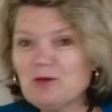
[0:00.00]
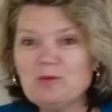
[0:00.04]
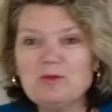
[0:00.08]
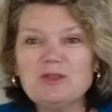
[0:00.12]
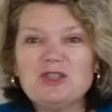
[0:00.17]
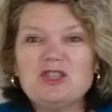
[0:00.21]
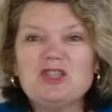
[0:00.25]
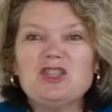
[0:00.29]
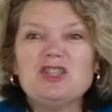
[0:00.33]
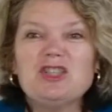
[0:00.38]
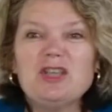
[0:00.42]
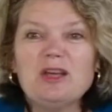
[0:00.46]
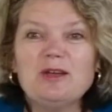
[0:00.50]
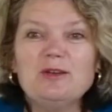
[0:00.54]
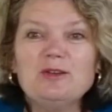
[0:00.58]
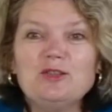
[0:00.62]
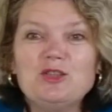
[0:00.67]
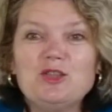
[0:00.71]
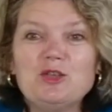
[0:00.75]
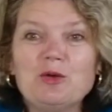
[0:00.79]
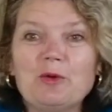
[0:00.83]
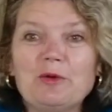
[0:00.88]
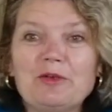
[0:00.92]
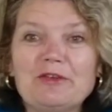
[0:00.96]
was so
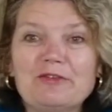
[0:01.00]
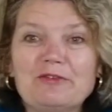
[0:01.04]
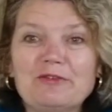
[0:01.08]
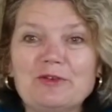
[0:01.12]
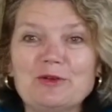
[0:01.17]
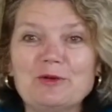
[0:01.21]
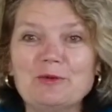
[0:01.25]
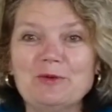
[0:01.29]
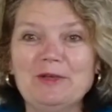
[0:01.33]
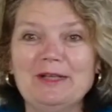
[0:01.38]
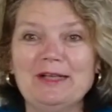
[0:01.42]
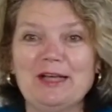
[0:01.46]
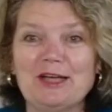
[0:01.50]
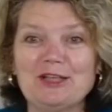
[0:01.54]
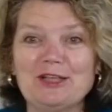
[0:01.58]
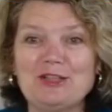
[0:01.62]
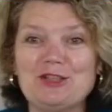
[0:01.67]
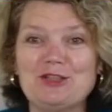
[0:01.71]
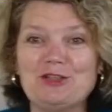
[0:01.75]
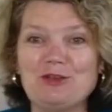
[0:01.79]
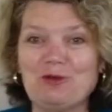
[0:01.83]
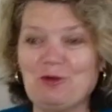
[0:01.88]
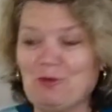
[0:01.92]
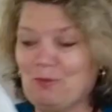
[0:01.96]
joyful when I
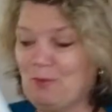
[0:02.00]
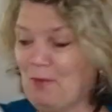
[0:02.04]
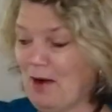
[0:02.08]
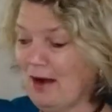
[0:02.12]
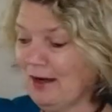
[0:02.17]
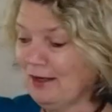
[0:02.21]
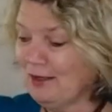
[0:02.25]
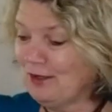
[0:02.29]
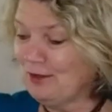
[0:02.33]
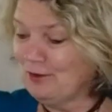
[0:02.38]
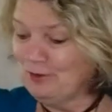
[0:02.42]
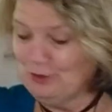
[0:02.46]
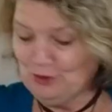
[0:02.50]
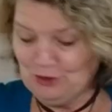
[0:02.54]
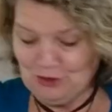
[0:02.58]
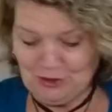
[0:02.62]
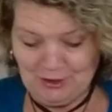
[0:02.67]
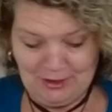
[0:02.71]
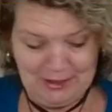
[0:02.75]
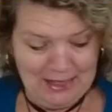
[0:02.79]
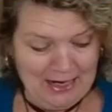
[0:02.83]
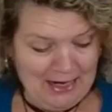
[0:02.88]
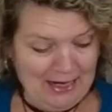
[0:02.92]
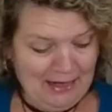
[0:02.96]
saw my
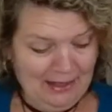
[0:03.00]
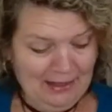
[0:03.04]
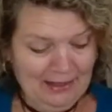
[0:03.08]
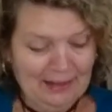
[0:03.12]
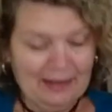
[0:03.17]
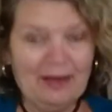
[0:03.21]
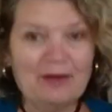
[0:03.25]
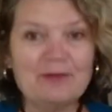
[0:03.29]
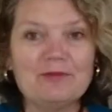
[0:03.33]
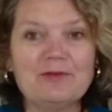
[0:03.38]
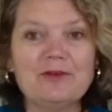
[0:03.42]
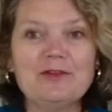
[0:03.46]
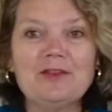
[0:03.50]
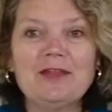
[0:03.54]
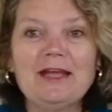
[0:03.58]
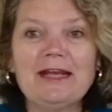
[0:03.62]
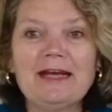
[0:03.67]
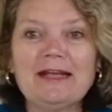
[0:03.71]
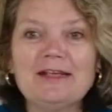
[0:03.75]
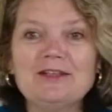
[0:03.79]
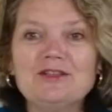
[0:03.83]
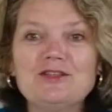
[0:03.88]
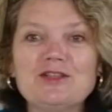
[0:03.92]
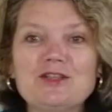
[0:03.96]
cushion cover
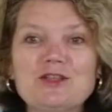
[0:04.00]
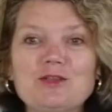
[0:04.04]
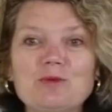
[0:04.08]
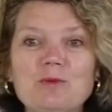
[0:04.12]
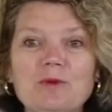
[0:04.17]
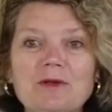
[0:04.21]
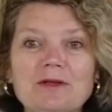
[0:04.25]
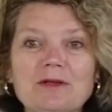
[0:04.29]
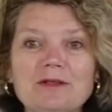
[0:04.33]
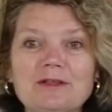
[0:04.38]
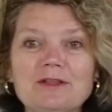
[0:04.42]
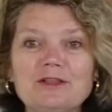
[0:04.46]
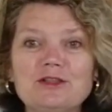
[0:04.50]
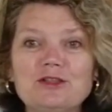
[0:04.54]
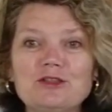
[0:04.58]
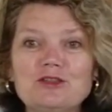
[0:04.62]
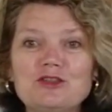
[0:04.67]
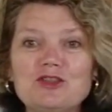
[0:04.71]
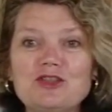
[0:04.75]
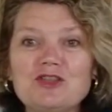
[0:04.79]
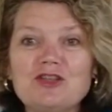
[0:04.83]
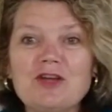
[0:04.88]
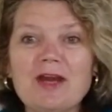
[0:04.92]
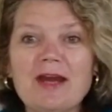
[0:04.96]
that I just wanted to
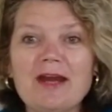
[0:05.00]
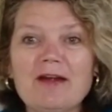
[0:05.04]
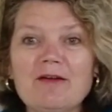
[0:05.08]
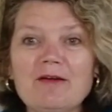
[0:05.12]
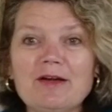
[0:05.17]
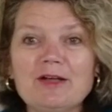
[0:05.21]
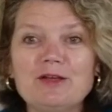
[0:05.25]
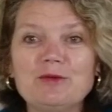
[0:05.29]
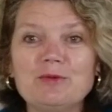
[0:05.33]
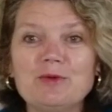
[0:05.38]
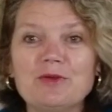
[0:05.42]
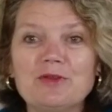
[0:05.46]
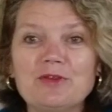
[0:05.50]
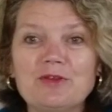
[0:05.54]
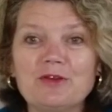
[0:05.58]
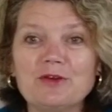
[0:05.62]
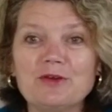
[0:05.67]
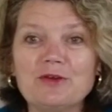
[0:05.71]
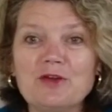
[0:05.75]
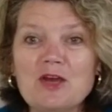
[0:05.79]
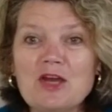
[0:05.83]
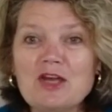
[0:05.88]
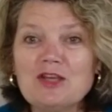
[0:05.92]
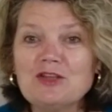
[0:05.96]
share it with
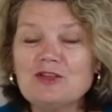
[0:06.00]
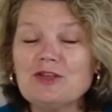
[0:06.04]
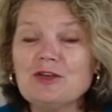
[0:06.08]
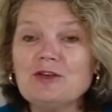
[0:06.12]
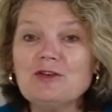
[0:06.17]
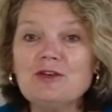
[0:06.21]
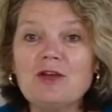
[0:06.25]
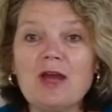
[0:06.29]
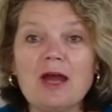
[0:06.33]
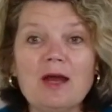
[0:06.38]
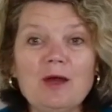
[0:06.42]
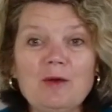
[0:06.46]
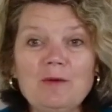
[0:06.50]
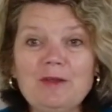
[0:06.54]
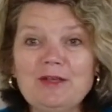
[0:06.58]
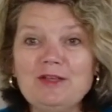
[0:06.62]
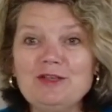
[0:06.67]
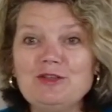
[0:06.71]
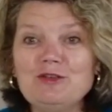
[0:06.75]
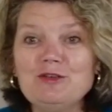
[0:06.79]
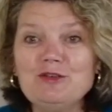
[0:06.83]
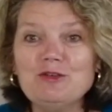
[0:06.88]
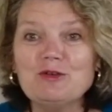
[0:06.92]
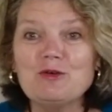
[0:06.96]
you. So go
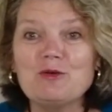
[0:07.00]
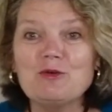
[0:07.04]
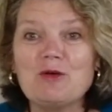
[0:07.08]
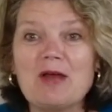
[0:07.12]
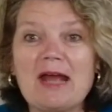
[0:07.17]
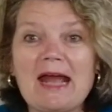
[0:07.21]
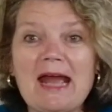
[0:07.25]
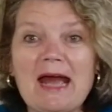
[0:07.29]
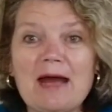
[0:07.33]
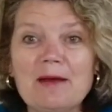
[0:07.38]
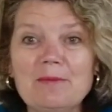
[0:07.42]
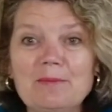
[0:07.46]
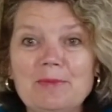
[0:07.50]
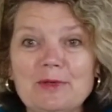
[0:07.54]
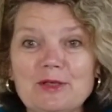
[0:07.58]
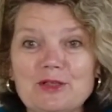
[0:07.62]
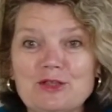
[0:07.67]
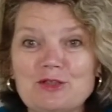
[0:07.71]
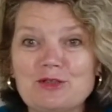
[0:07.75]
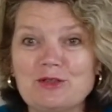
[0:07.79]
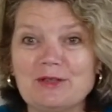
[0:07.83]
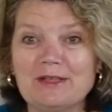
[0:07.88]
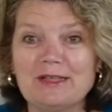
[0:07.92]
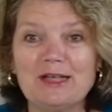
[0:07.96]
into your
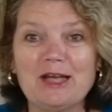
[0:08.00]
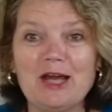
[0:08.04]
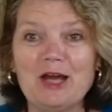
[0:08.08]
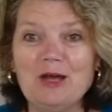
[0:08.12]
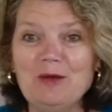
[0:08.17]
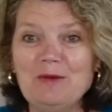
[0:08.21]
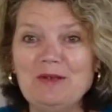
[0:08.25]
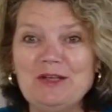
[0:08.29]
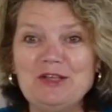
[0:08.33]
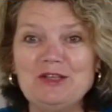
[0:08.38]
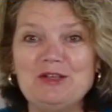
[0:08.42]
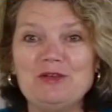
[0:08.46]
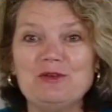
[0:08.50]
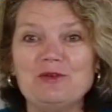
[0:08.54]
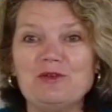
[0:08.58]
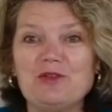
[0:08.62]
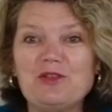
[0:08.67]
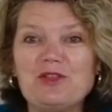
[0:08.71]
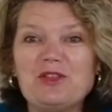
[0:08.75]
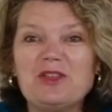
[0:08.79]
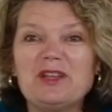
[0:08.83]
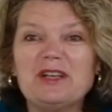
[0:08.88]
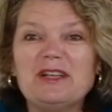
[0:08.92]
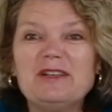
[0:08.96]
cupboards and go into
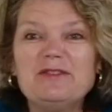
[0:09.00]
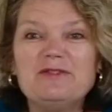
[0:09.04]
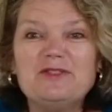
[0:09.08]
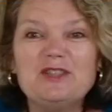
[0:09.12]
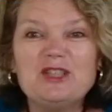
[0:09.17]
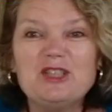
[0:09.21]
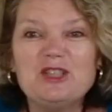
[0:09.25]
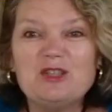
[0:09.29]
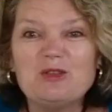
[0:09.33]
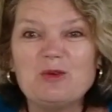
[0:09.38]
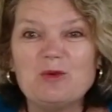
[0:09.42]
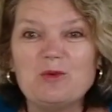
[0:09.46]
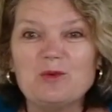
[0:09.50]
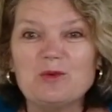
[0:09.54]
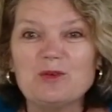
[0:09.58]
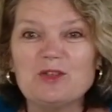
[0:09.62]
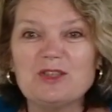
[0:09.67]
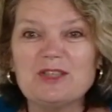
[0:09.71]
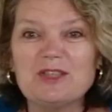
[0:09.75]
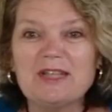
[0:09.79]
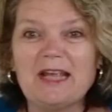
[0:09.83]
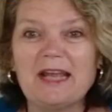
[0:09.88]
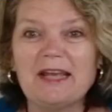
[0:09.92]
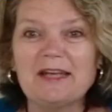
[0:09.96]
thrift
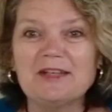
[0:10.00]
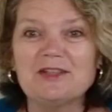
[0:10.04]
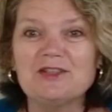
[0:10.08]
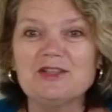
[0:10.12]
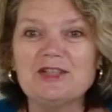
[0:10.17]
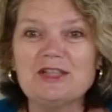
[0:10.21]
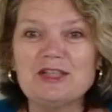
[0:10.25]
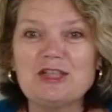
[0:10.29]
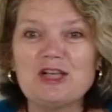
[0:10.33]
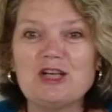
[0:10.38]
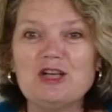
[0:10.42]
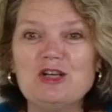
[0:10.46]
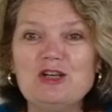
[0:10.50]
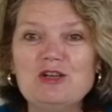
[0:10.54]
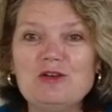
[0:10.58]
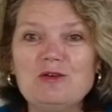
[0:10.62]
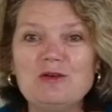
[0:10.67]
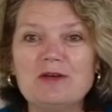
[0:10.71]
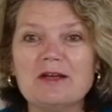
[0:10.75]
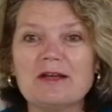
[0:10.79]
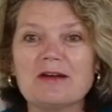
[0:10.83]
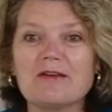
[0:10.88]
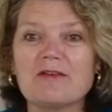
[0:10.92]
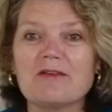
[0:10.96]
stores and just
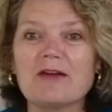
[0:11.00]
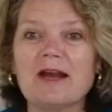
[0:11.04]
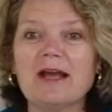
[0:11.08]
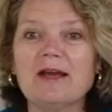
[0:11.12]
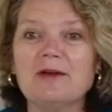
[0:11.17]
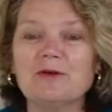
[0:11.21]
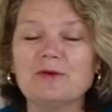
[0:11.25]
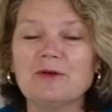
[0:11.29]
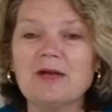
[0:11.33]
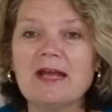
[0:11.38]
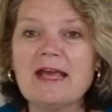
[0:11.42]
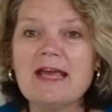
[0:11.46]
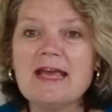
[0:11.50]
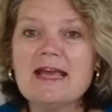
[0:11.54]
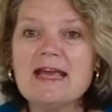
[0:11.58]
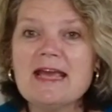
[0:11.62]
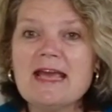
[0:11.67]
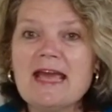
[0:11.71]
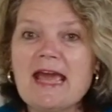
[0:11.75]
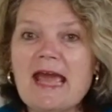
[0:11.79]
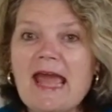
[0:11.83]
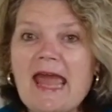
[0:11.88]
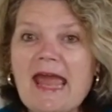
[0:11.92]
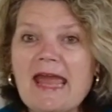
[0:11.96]
look around
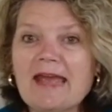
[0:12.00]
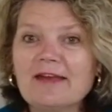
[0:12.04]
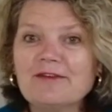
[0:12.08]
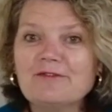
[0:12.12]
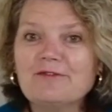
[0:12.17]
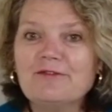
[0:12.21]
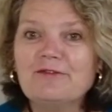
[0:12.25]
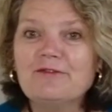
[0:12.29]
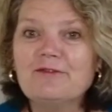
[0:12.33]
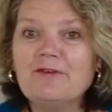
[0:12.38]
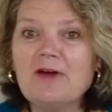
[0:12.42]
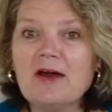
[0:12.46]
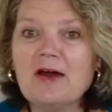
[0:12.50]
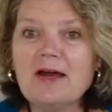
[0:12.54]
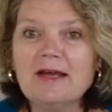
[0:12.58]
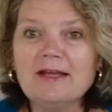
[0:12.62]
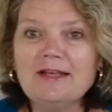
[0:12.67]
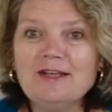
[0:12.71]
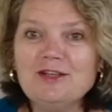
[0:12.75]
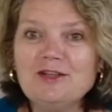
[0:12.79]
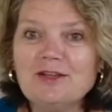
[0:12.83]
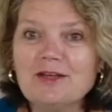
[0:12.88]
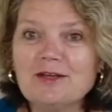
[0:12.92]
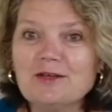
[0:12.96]
and
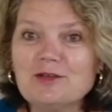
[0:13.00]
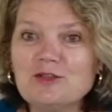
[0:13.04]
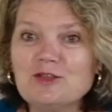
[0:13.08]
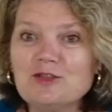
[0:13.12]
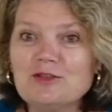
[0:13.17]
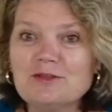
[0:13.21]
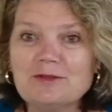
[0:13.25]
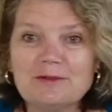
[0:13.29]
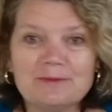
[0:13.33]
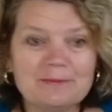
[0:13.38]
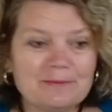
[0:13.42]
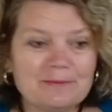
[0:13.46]
find those